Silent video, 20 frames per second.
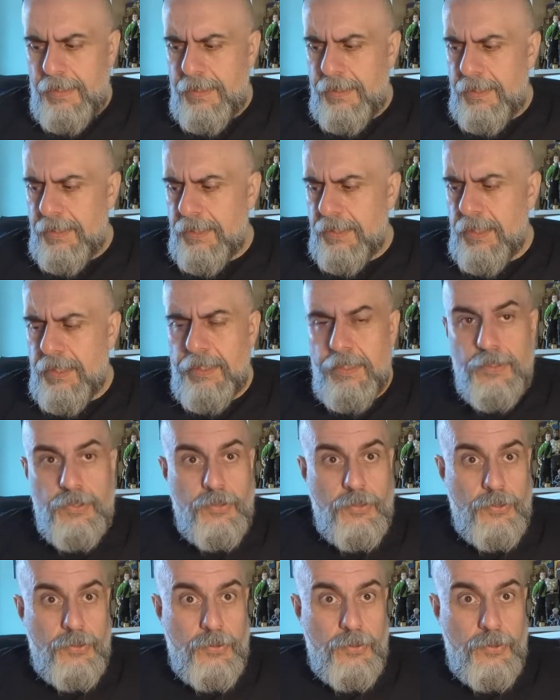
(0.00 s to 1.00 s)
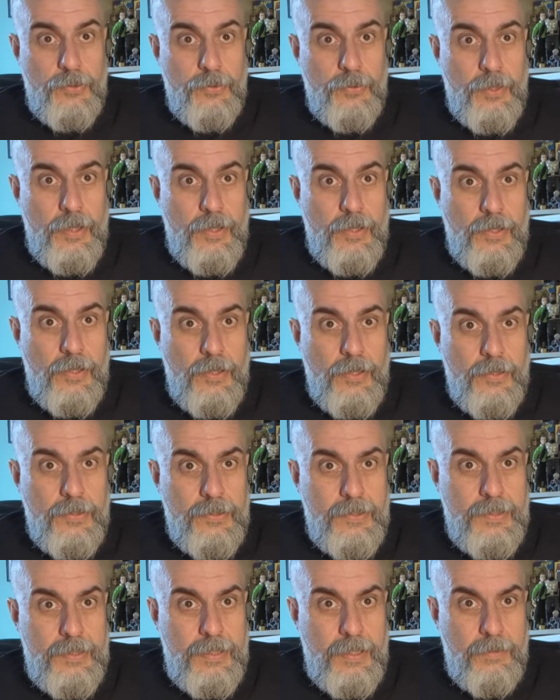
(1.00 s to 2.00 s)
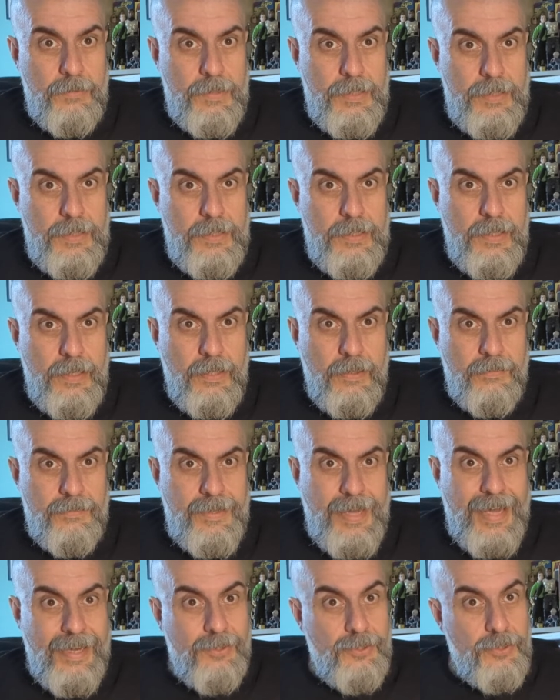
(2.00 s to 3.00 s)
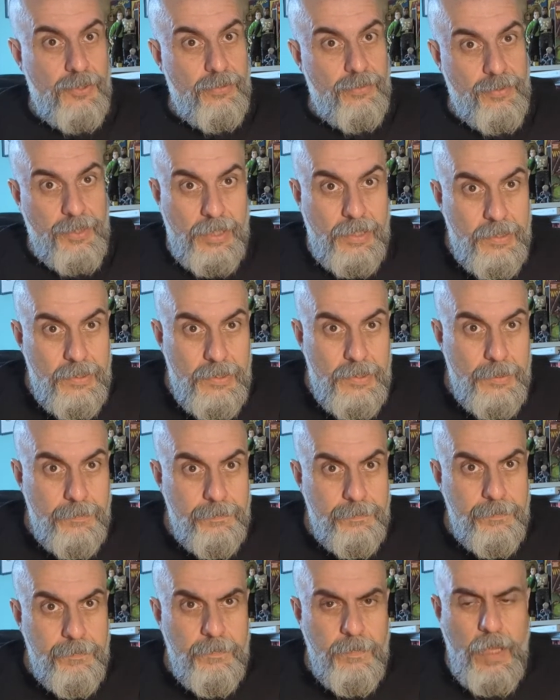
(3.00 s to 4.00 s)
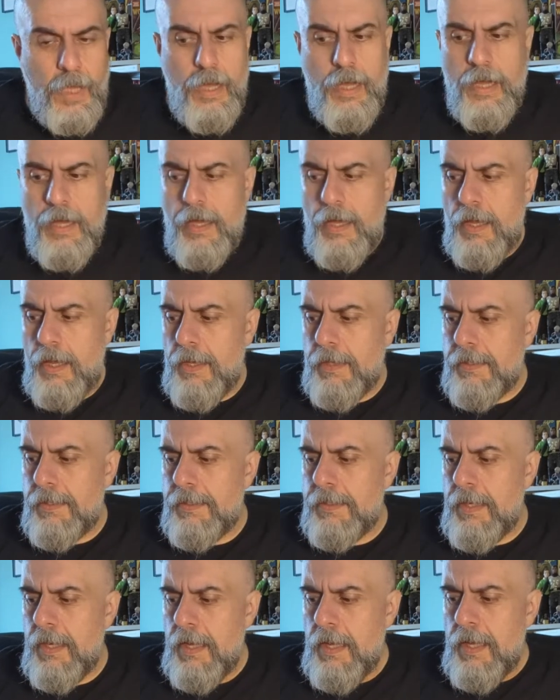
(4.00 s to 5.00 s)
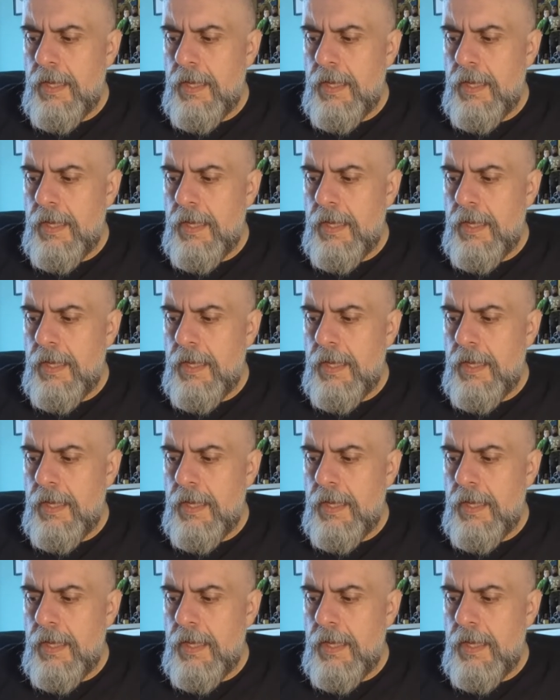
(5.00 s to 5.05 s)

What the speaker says: decided to do a series of action figures and